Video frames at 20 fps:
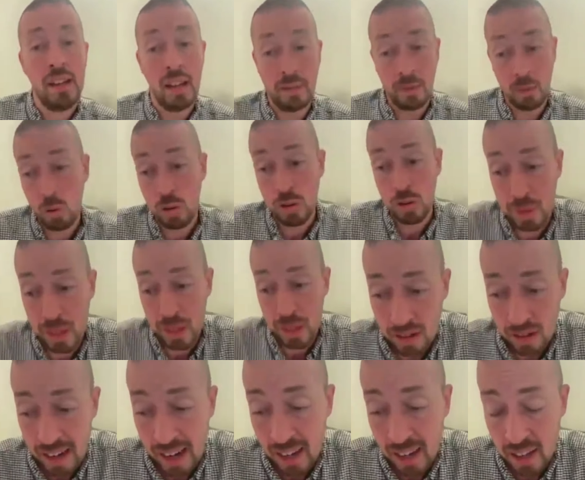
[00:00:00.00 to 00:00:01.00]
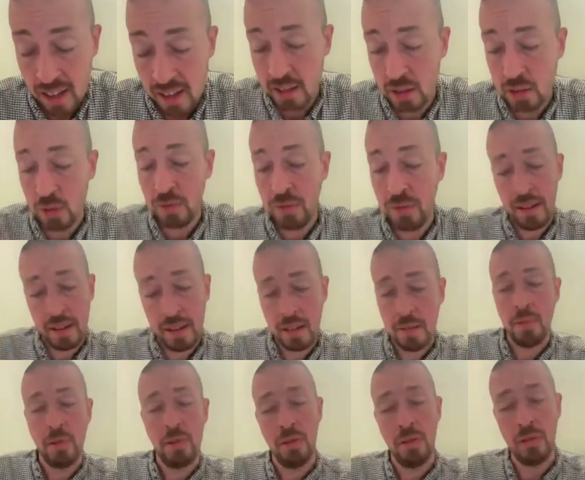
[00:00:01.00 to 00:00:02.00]
And of course, being our ally is so
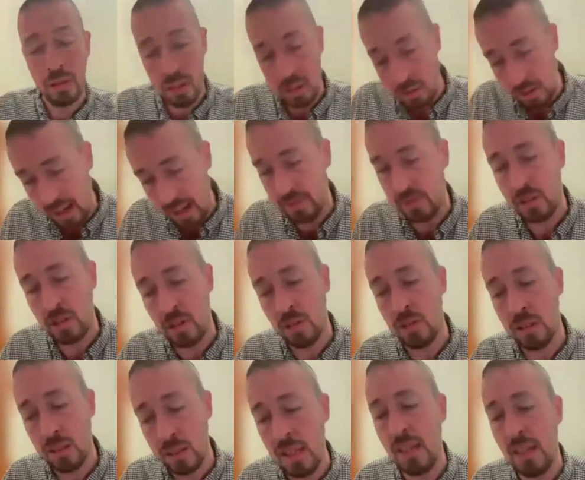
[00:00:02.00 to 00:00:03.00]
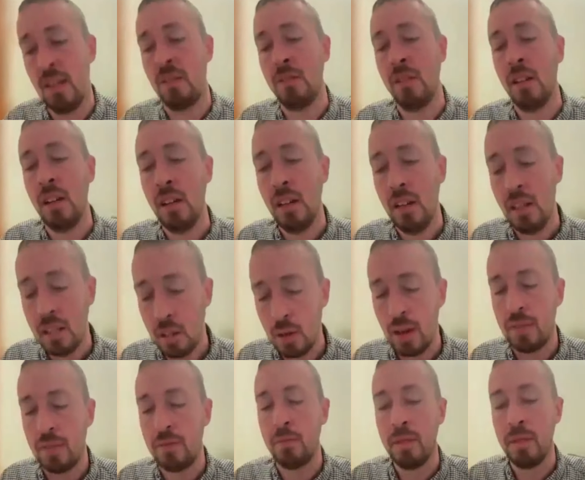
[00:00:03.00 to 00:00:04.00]
valuable that you have to tone it down, you
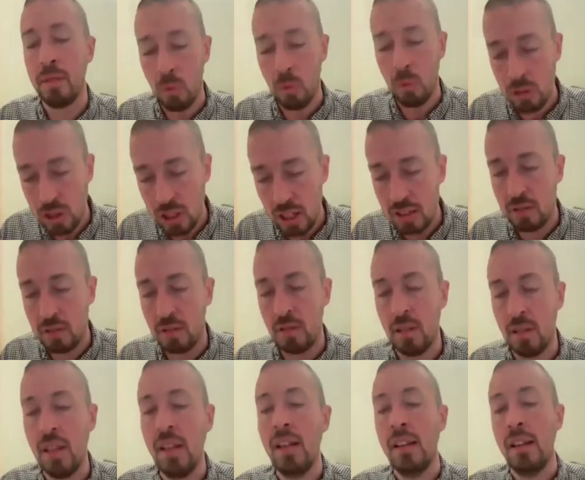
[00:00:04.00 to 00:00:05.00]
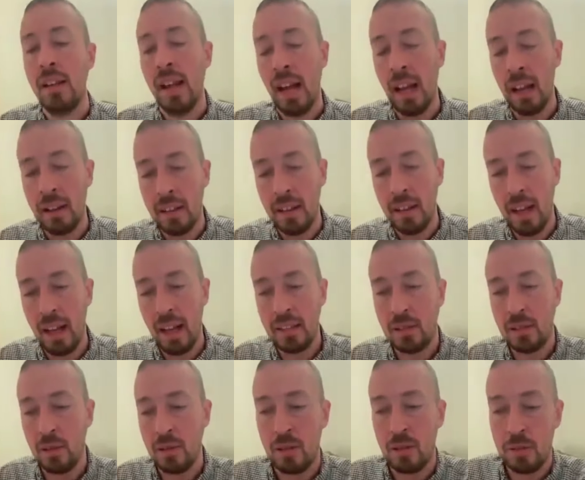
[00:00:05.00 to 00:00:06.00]
have to be more gentle. And, and
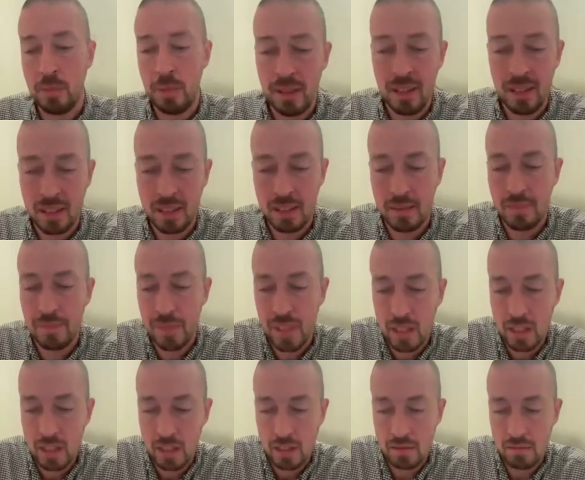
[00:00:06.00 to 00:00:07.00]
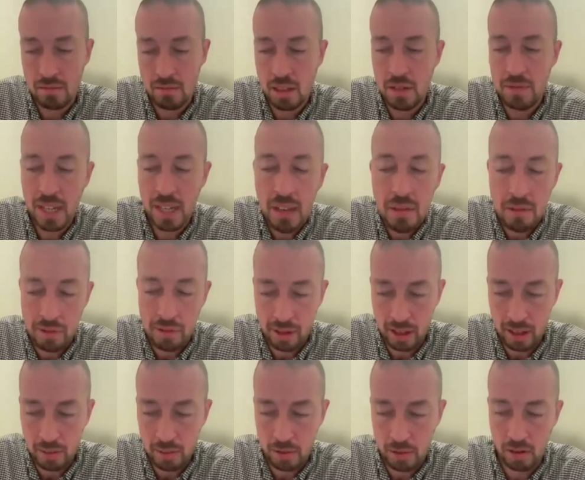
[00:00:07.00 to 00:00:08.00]
so there's been this love-hate
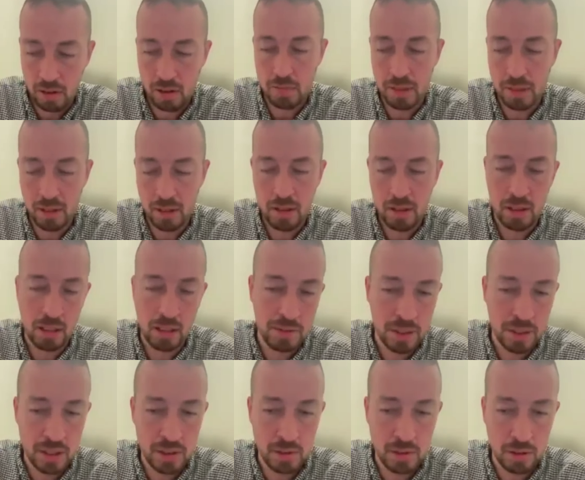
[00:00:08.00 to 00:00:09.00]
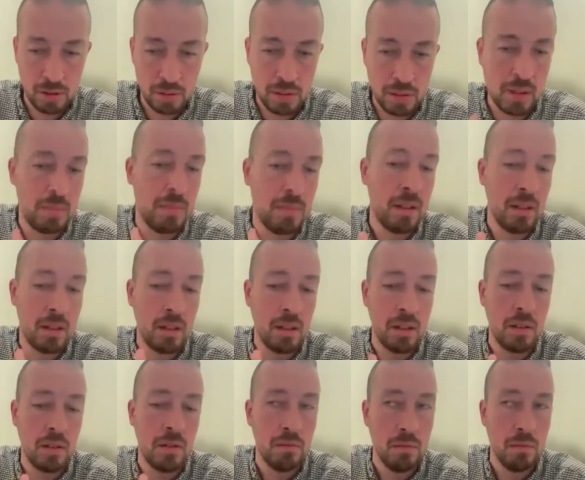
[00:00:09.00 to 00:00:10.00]
thing where America loves Israel, but
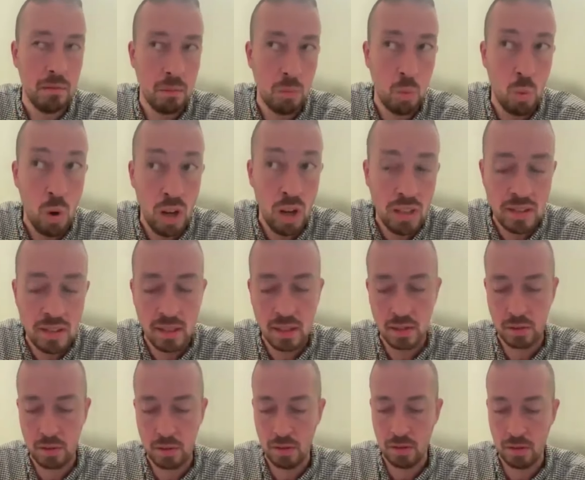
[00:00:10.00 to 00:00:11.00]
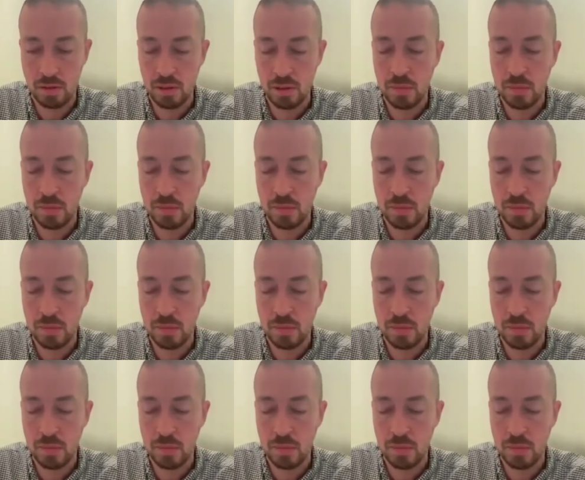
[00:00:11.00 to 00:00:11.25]
America wants Israel